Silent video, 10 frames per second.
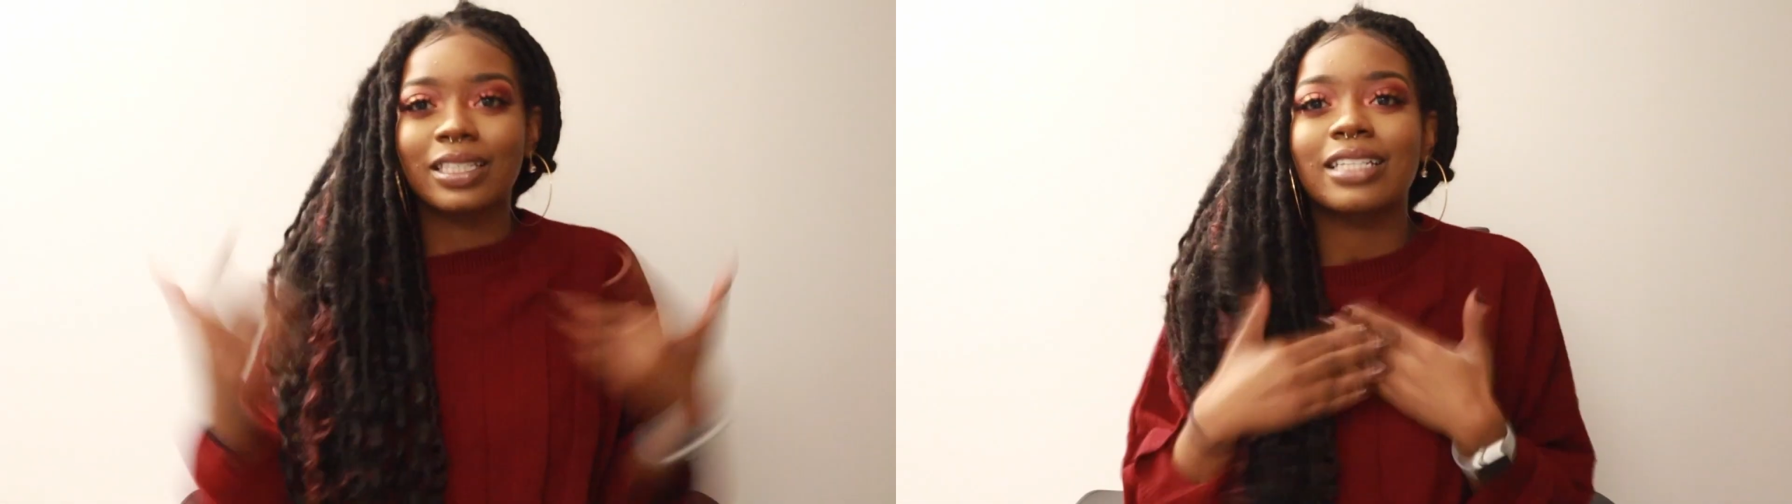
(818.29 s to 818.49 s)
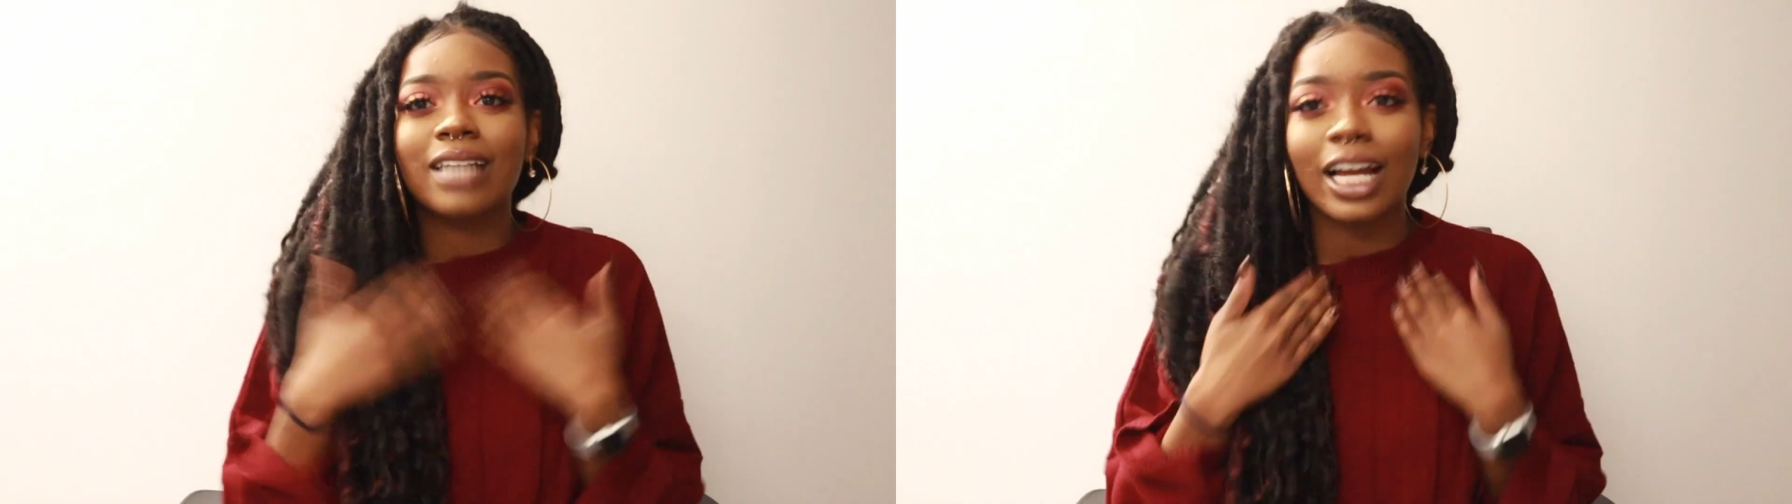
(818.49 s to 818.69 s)

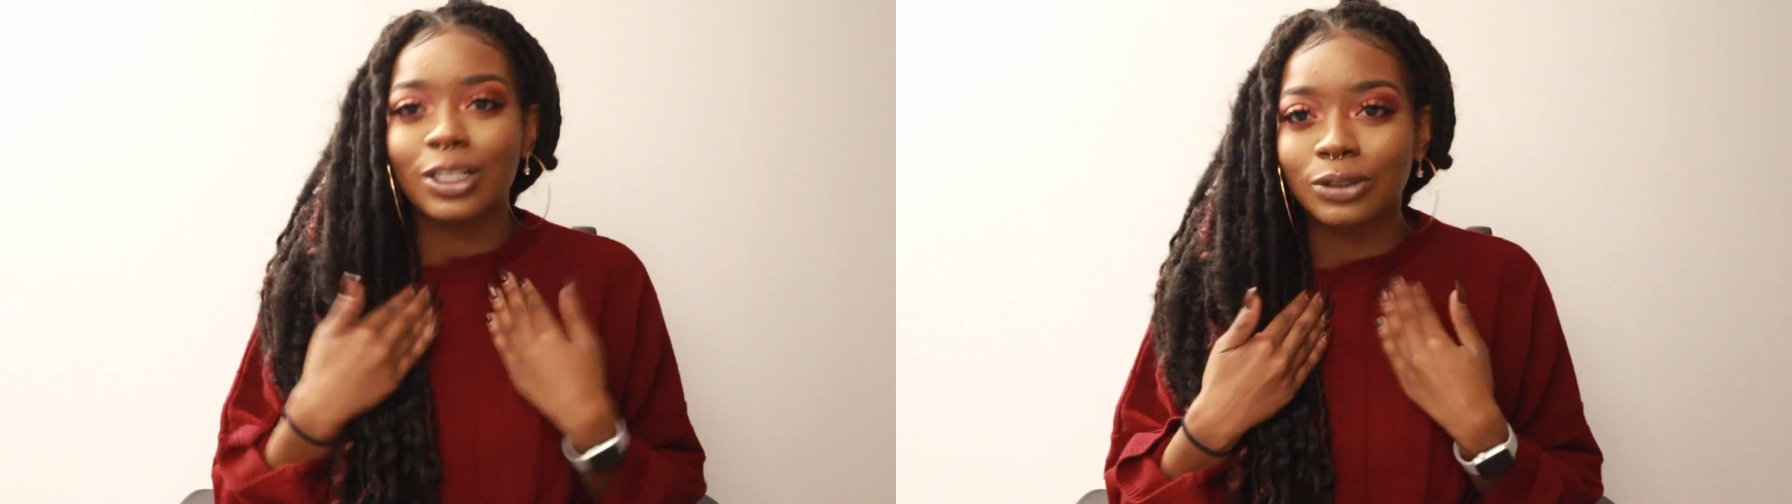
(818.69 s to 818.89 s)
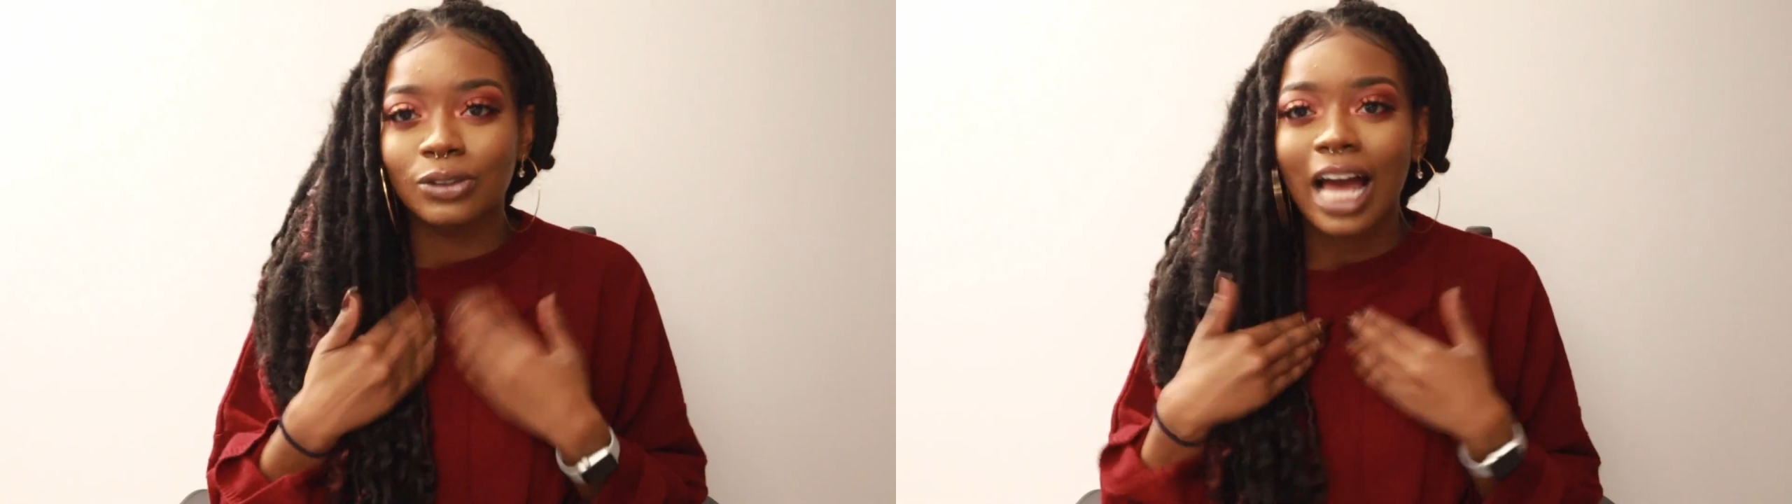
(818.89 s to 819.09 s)
because I
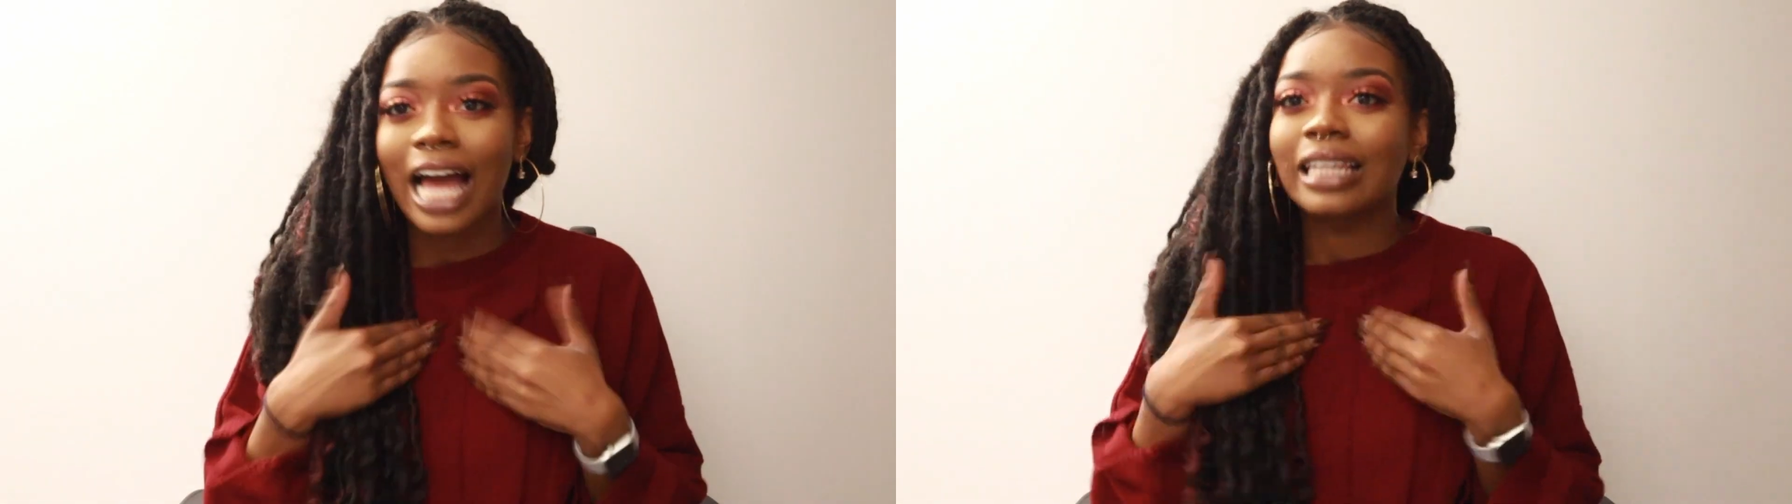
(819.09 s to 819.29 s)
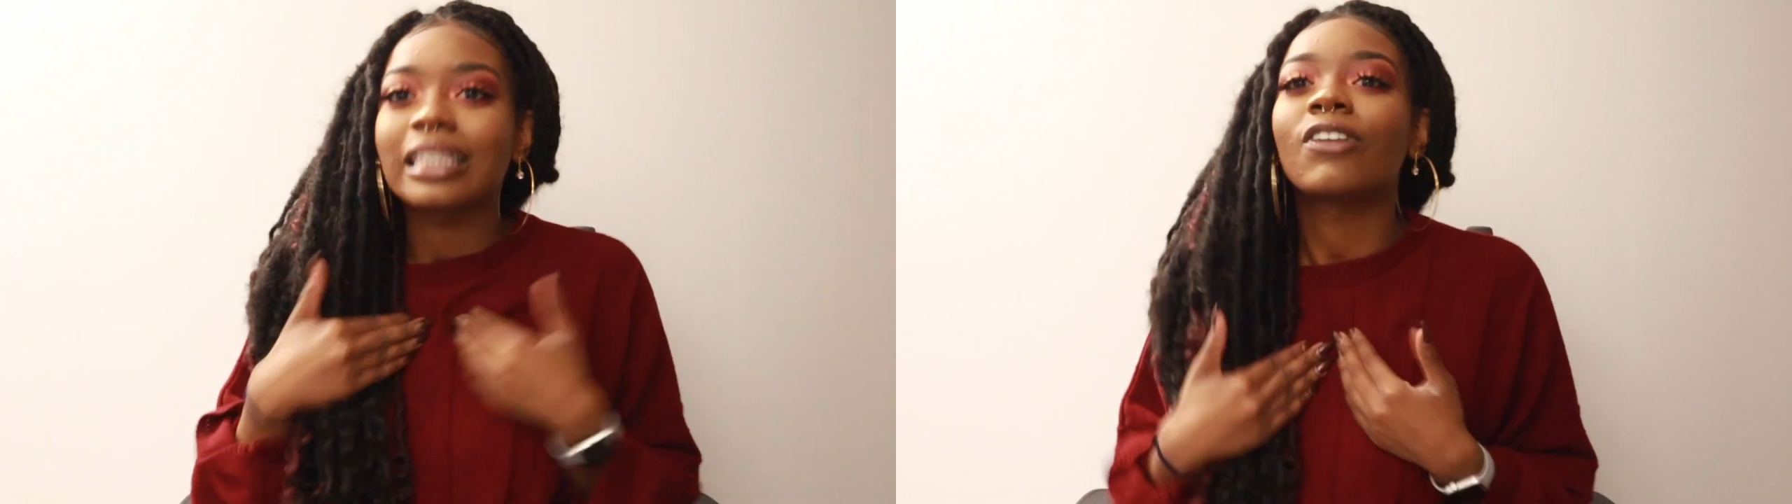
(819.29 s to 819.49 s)
do.
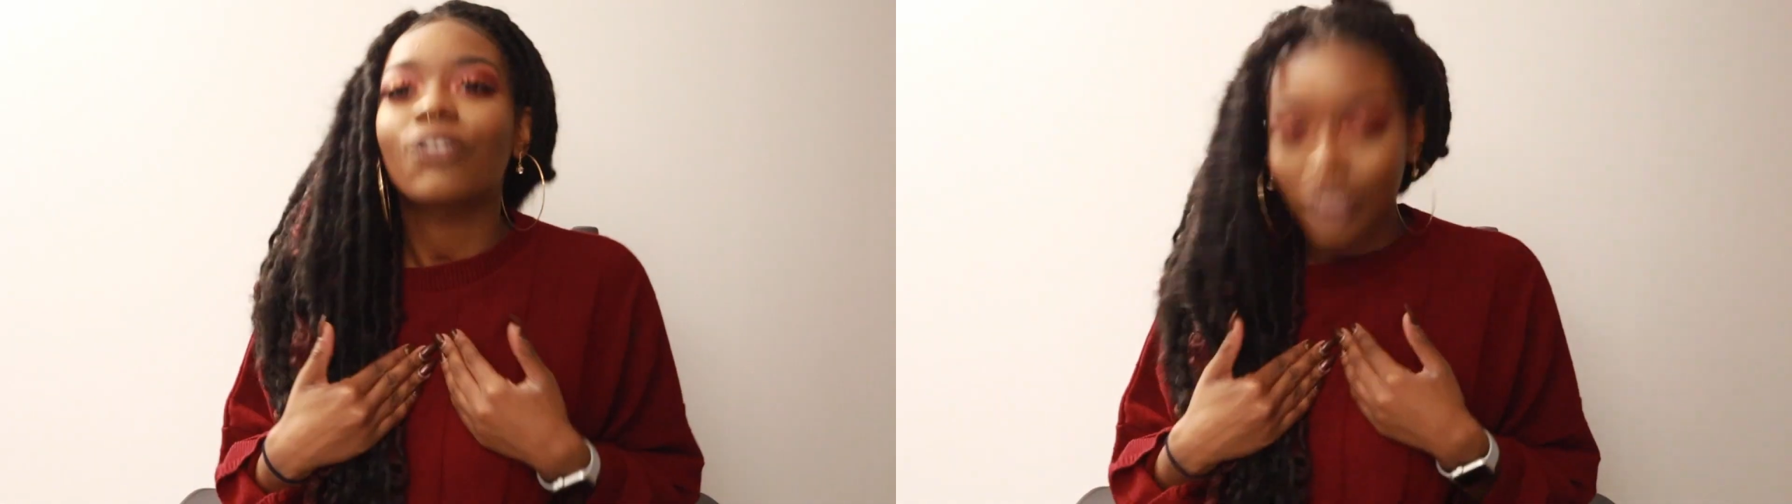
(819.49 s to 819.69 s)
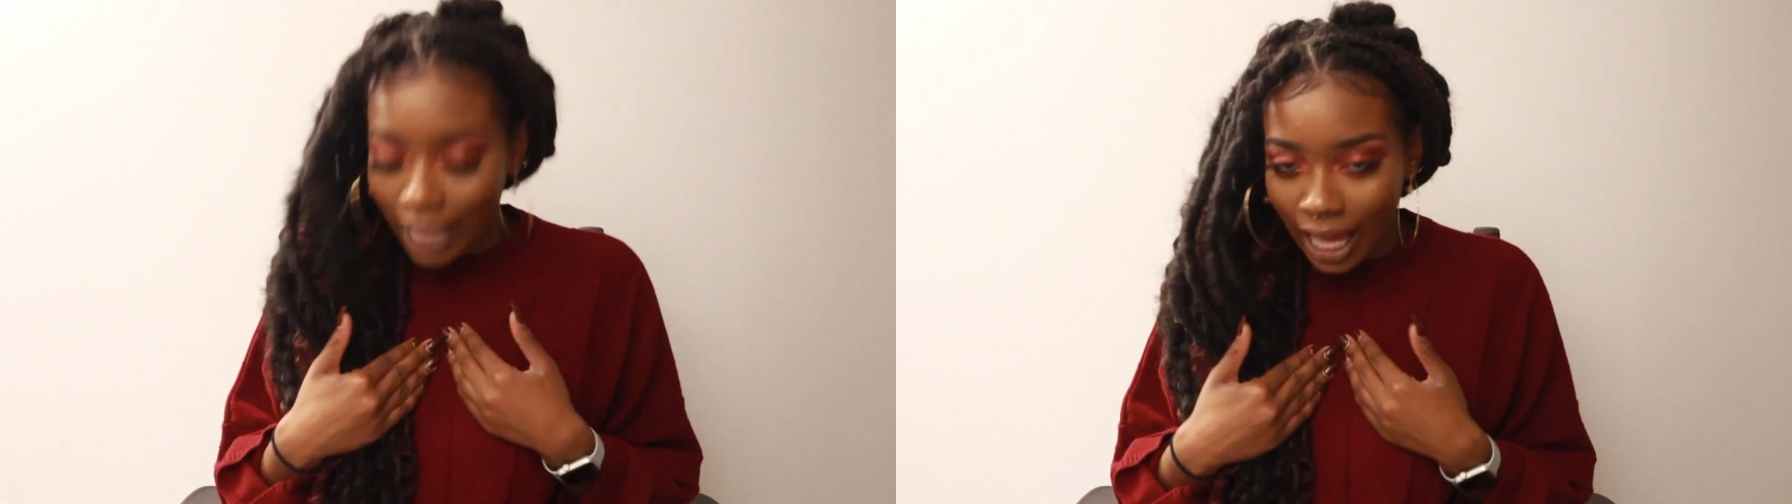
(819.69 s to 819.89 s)
I live
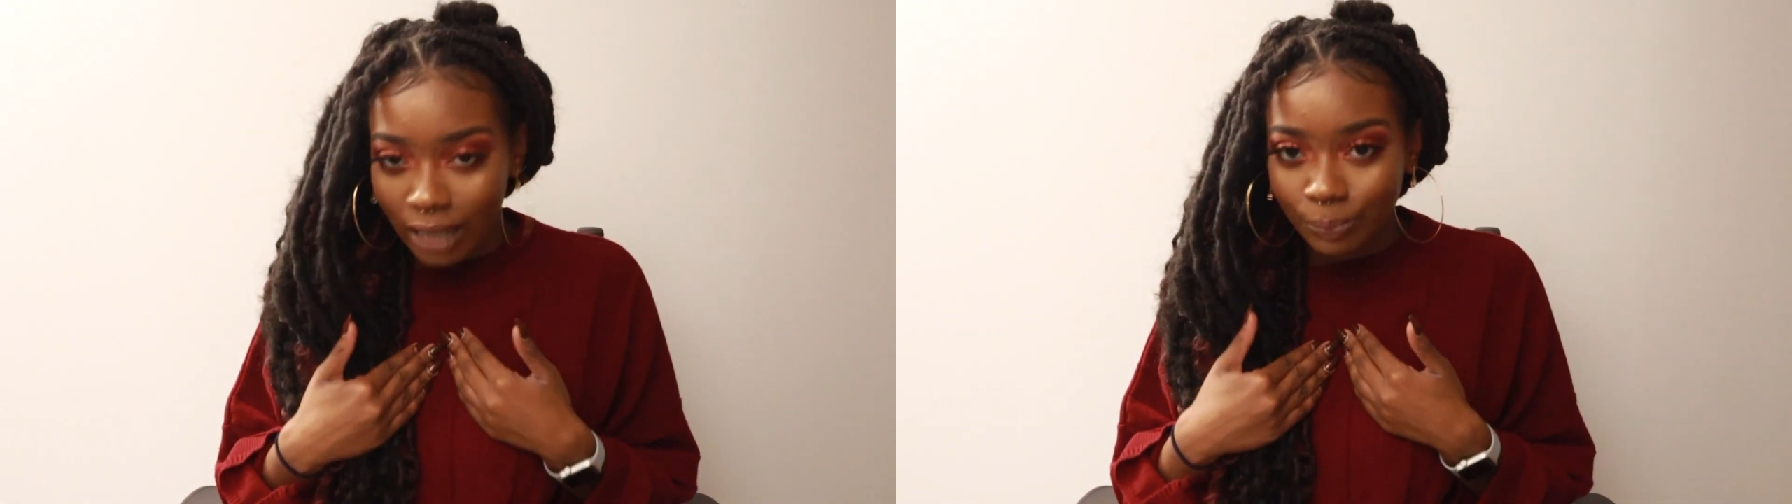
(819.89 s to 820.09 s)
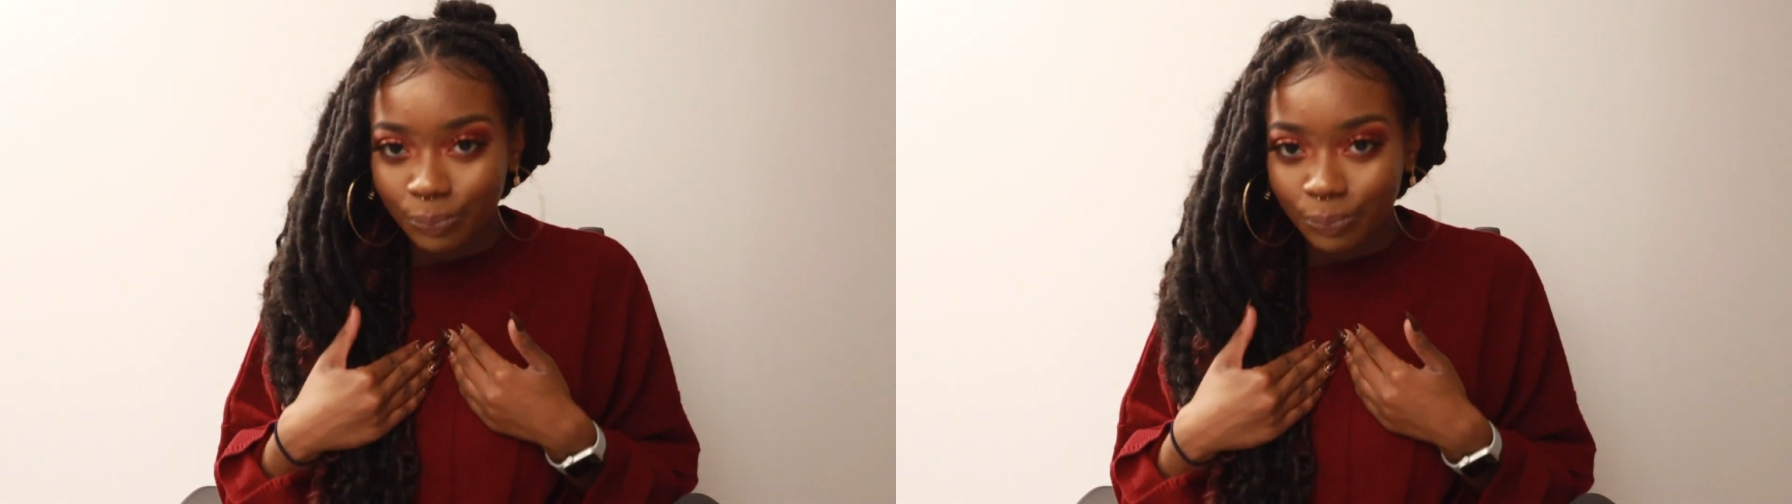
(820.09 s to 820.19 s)
for that.